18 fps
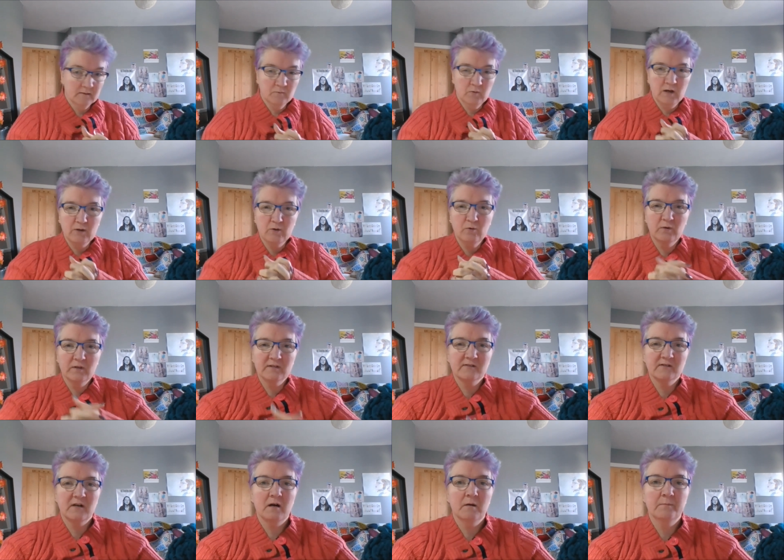what I called a
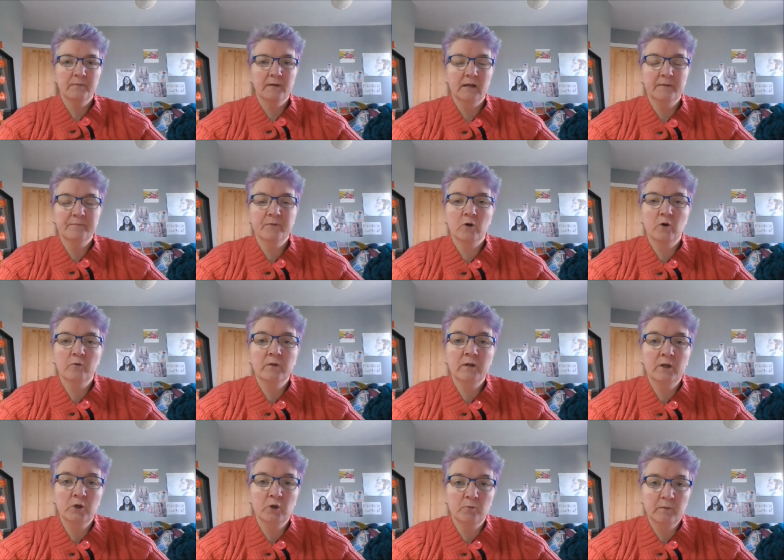sampler on
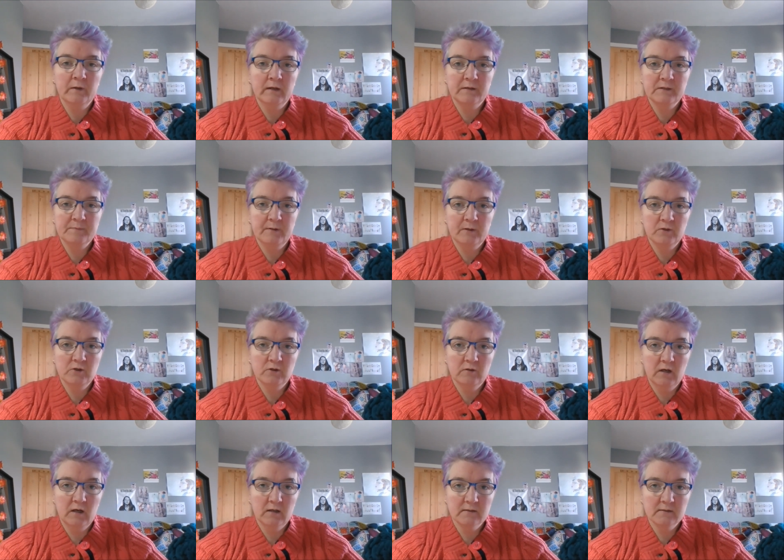the loom when I spoke to
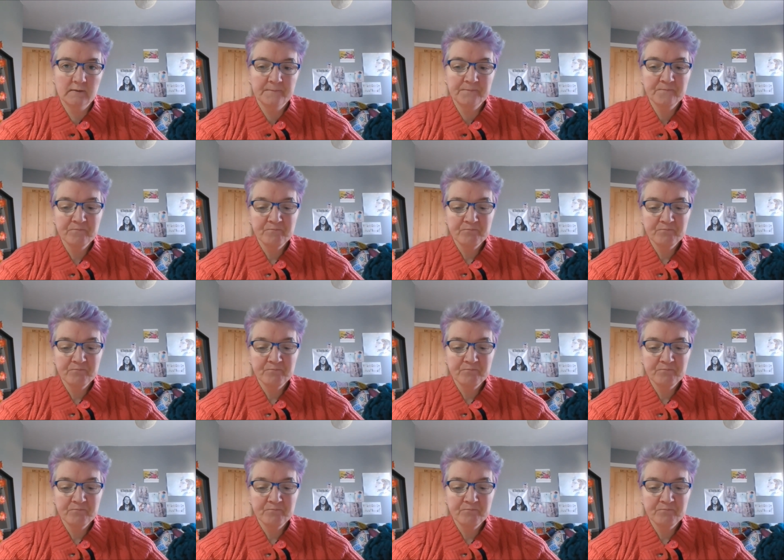you last.